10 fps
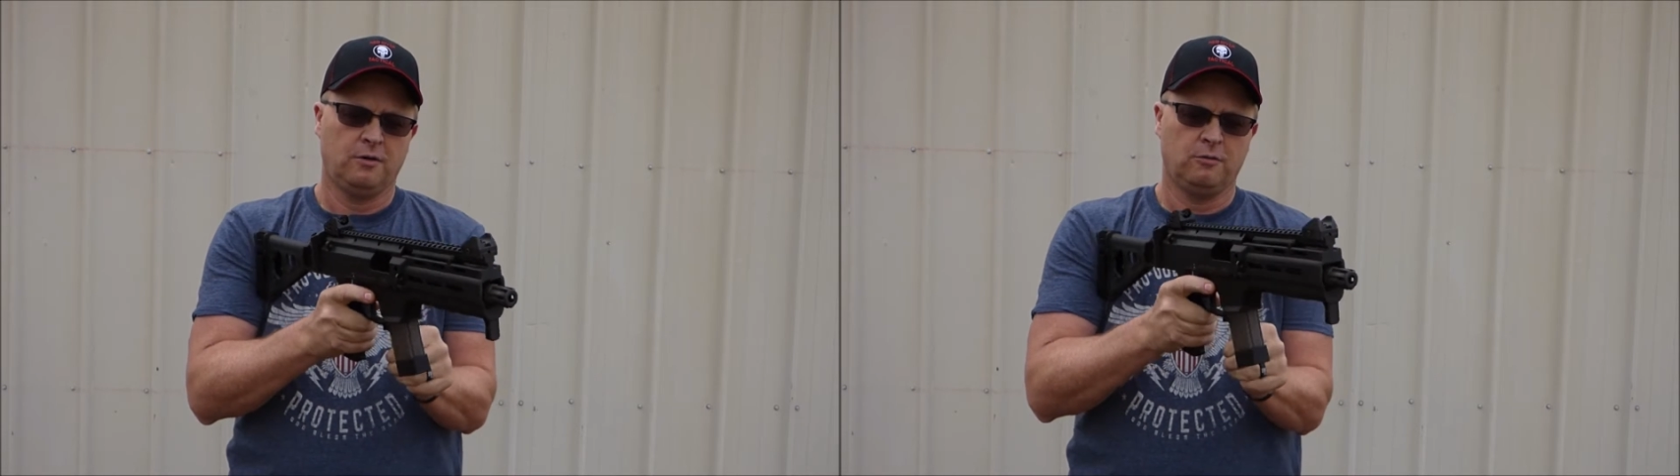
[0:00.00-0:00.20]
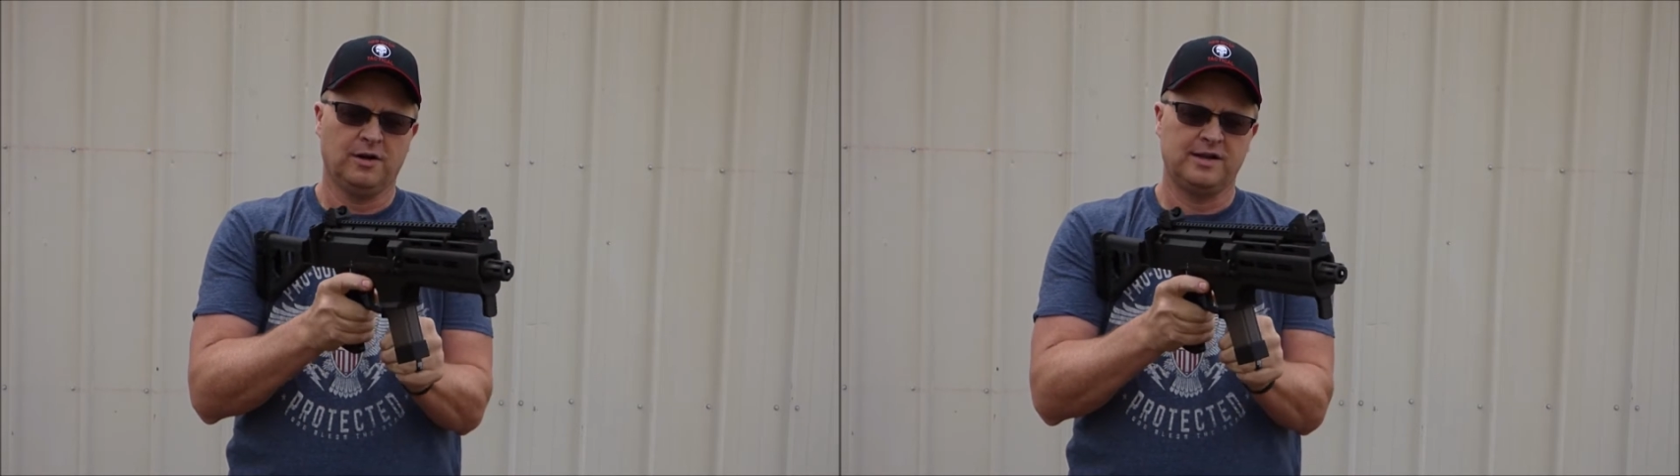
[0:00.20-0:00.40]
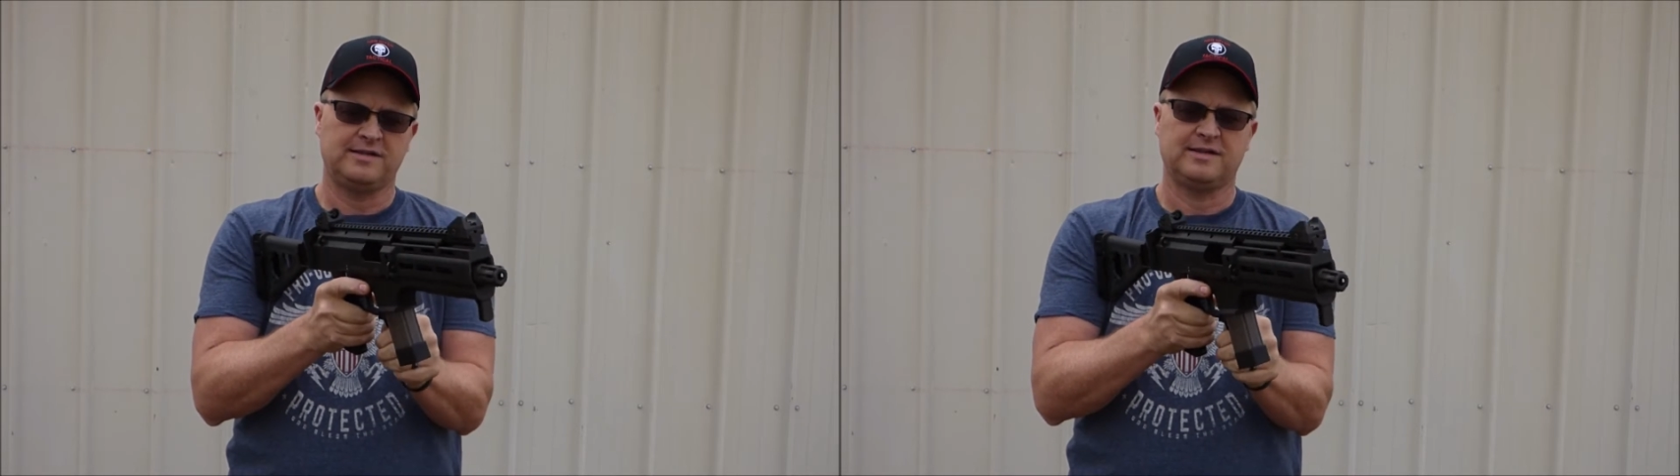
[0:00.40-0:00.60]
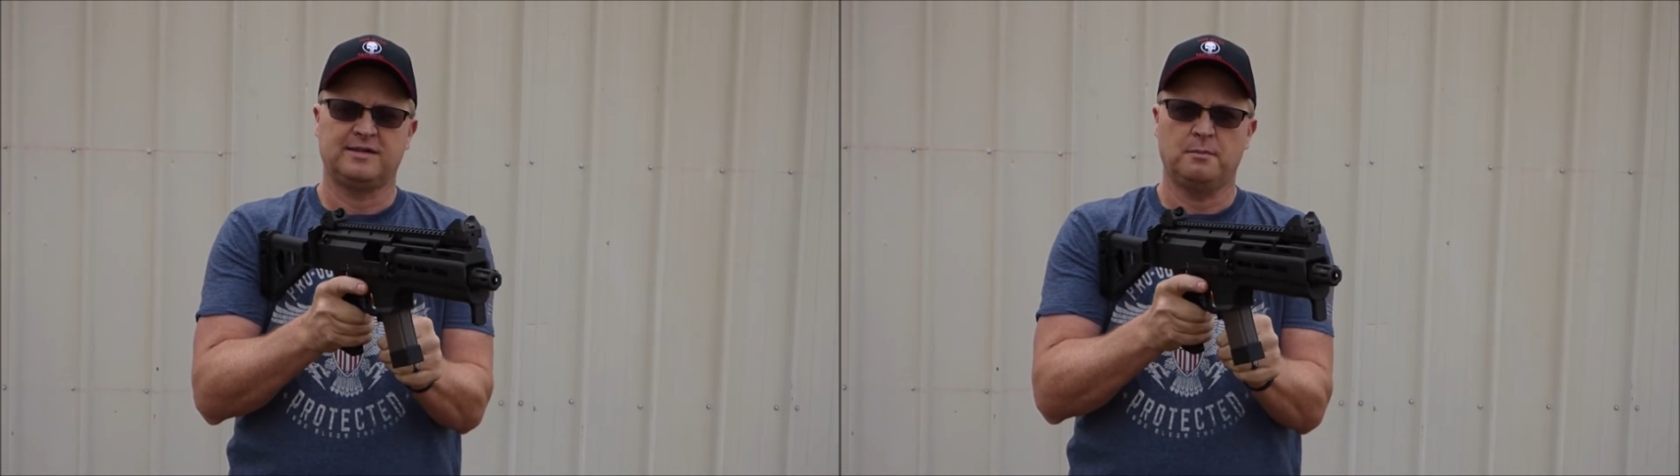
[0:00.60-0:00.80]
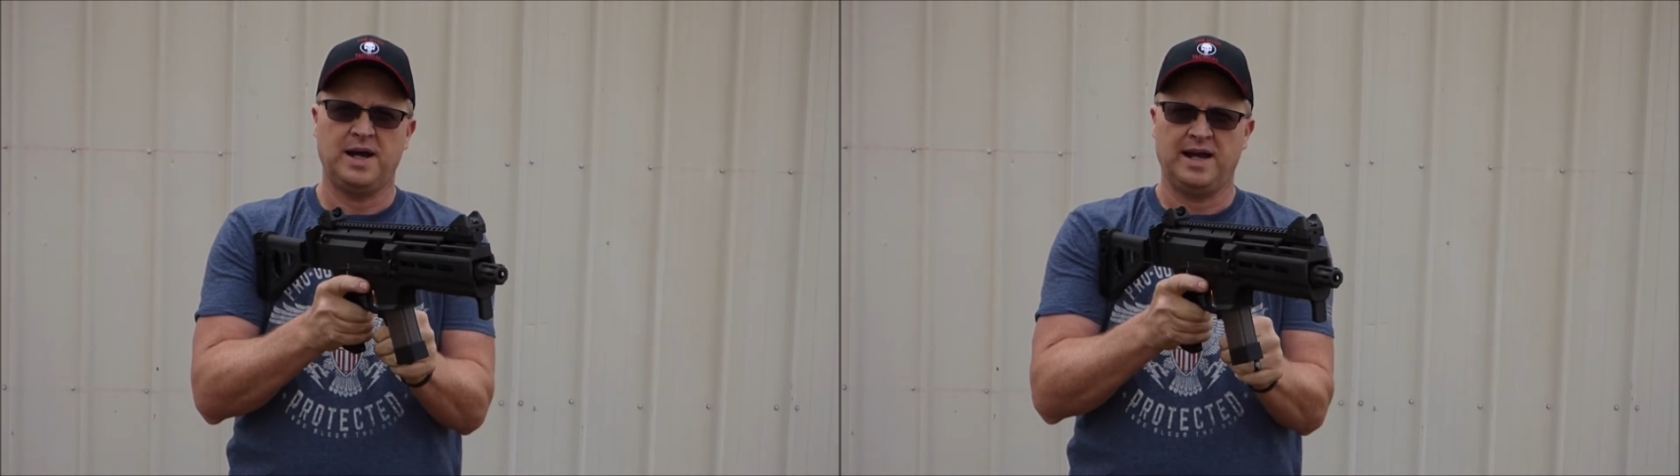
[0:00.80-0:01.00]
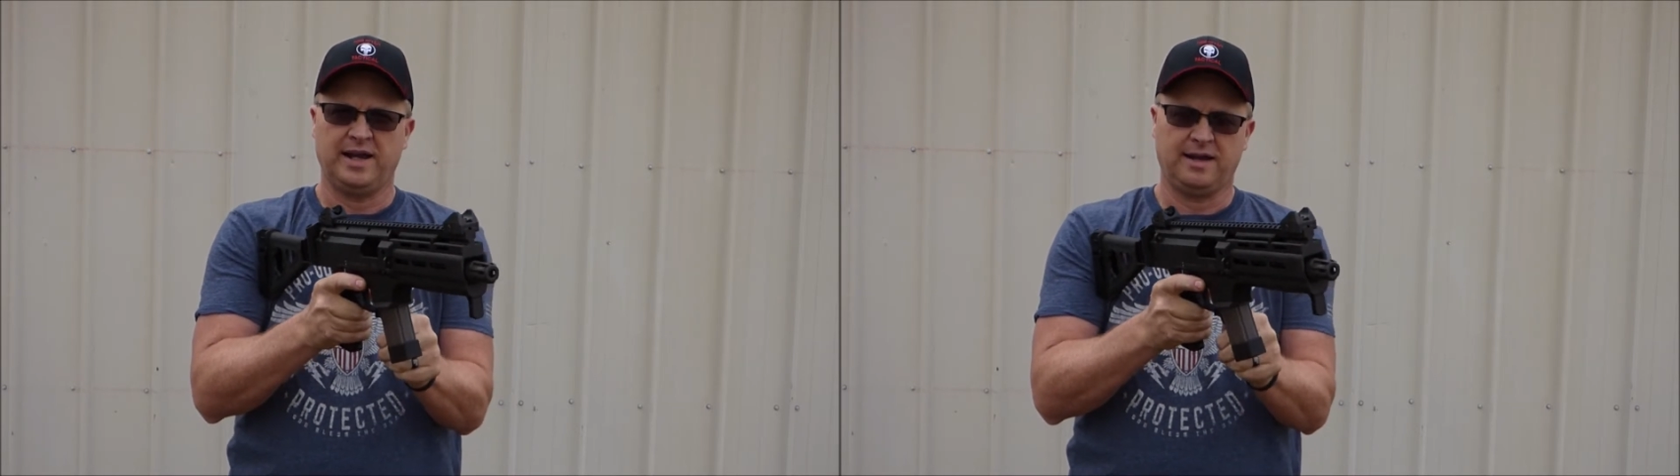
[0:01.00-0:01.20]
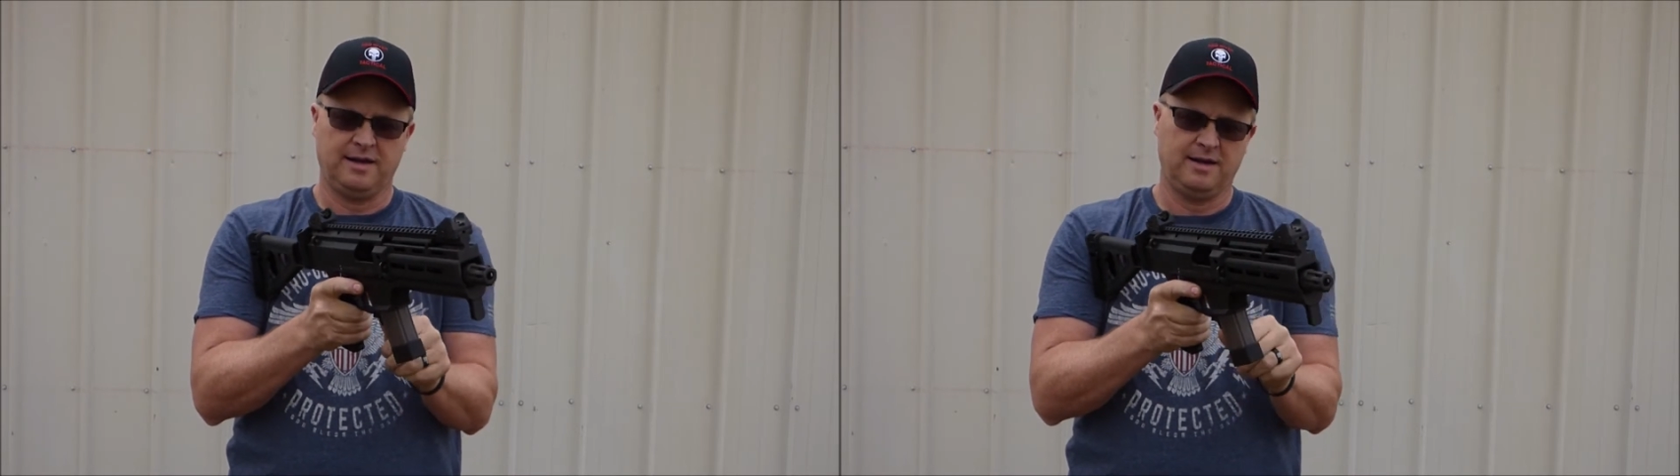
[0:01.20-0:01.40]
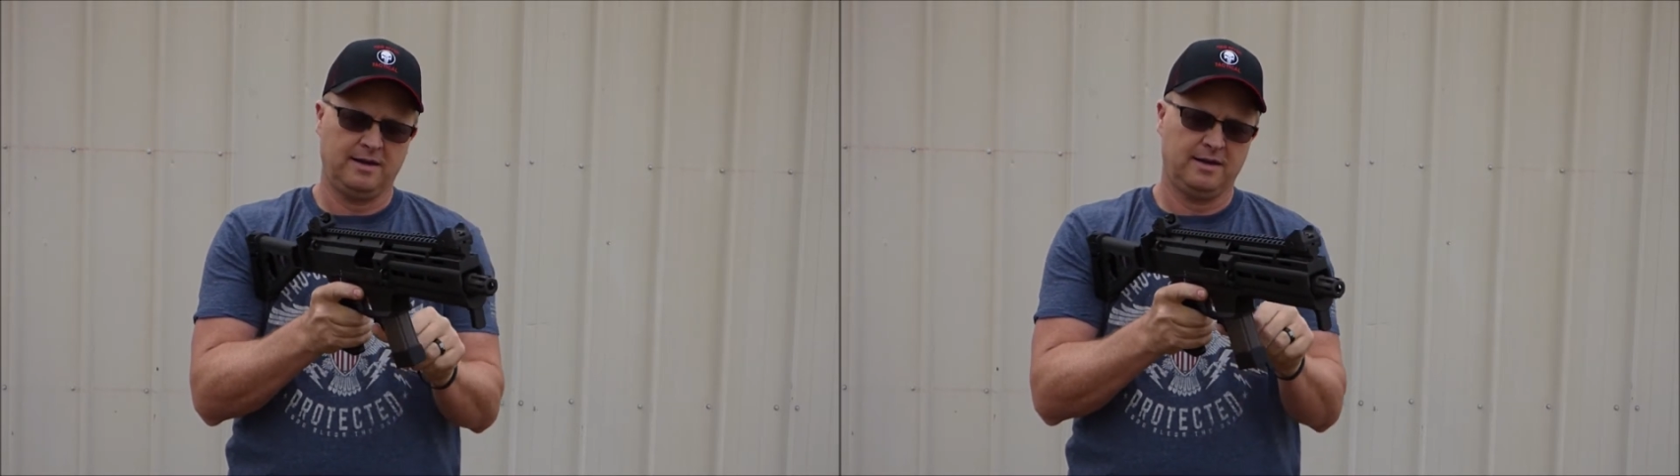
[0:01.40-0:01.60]
releases the mag
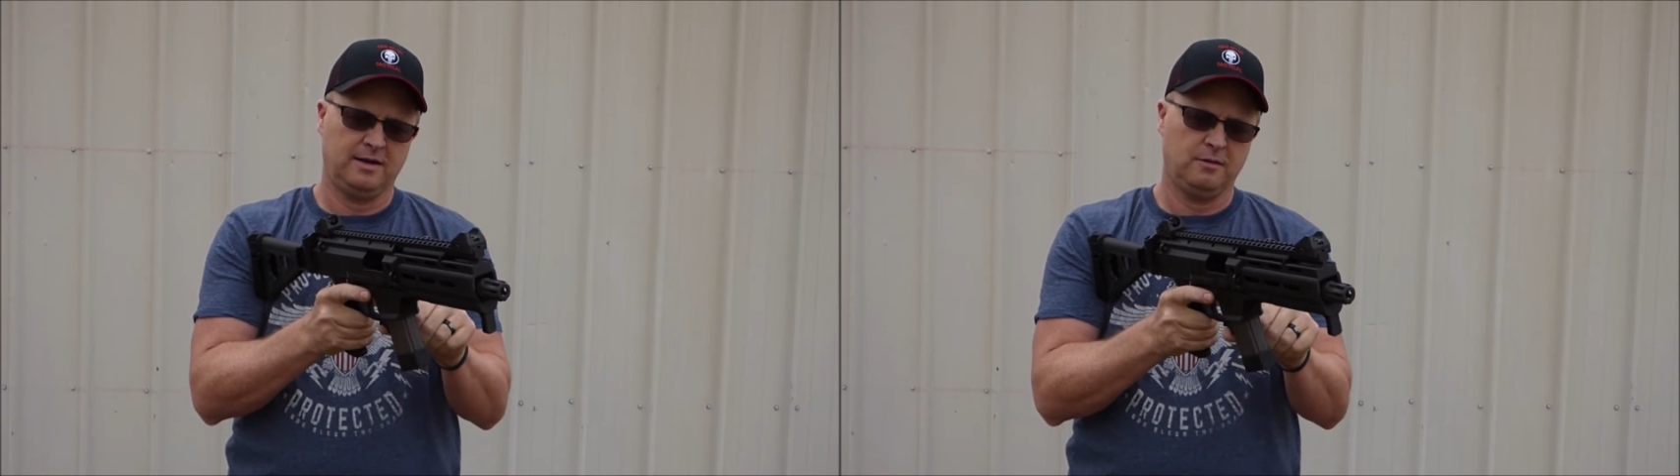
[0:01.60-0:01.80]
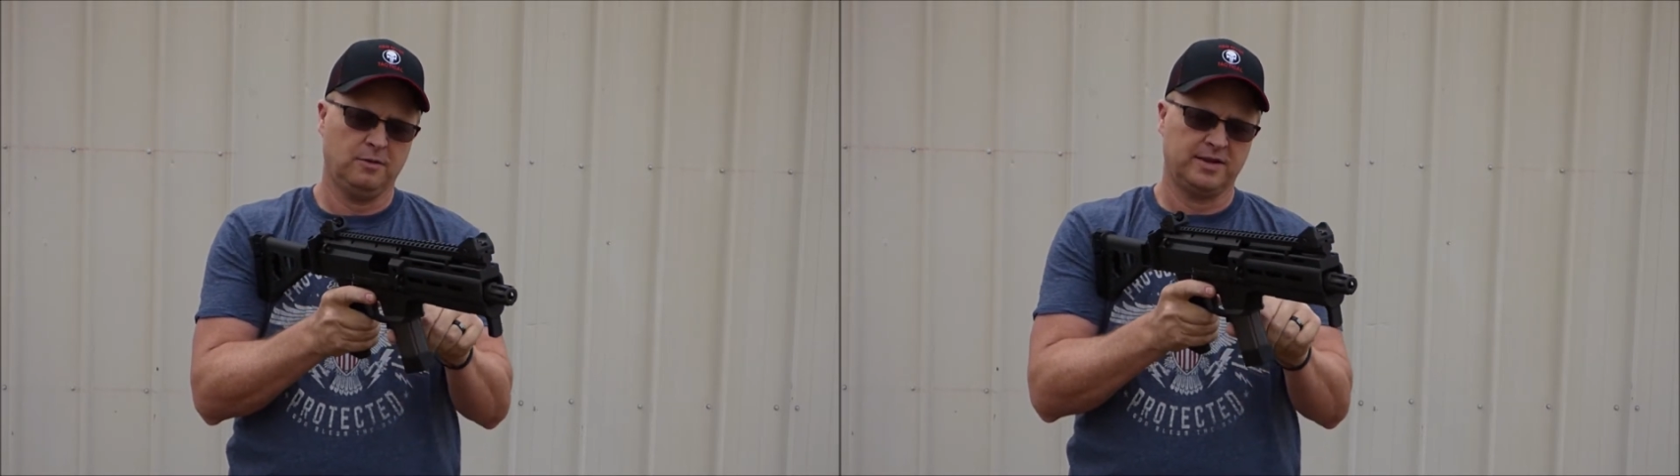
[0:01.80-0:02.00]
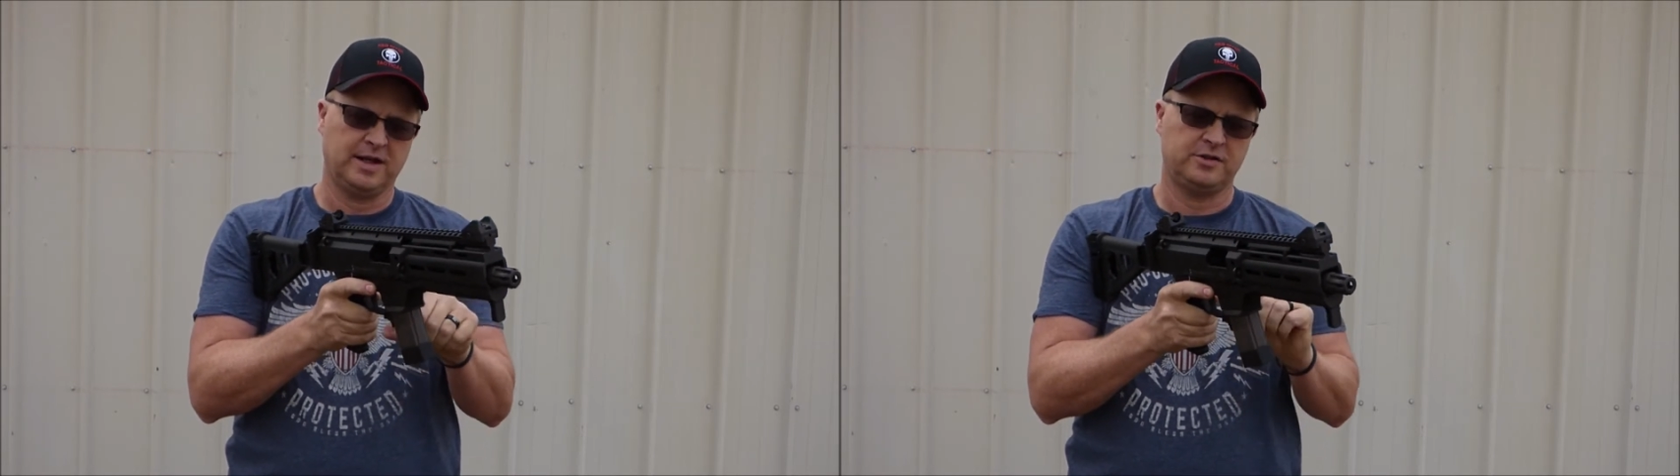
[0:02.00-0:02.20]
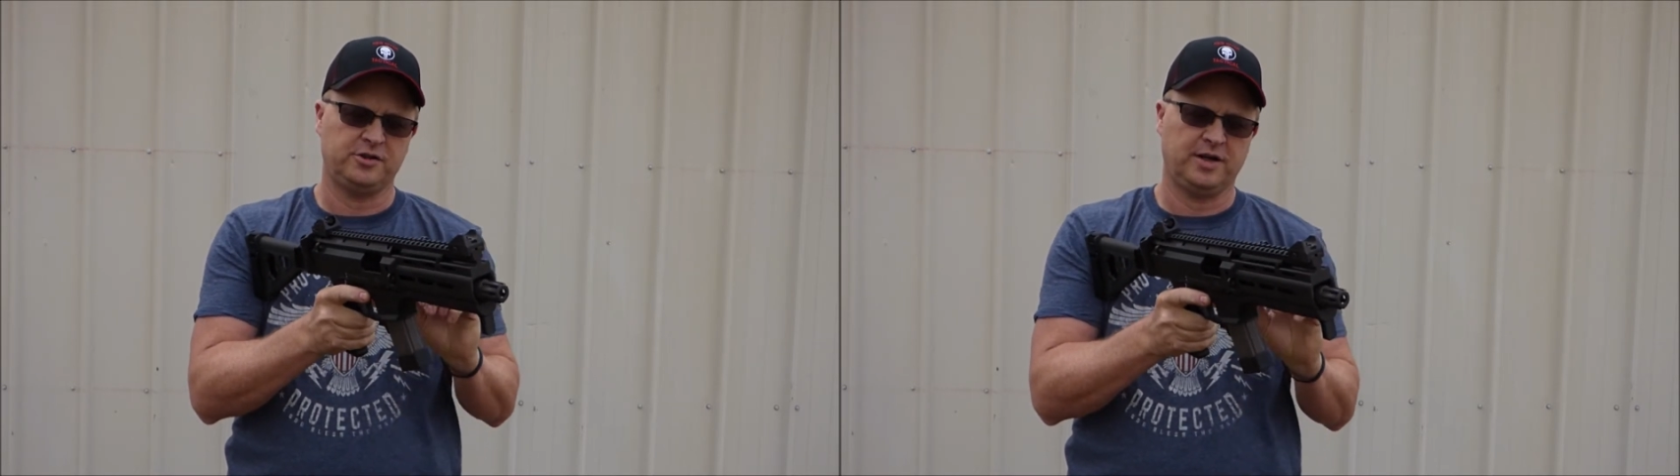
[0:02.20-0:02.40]
without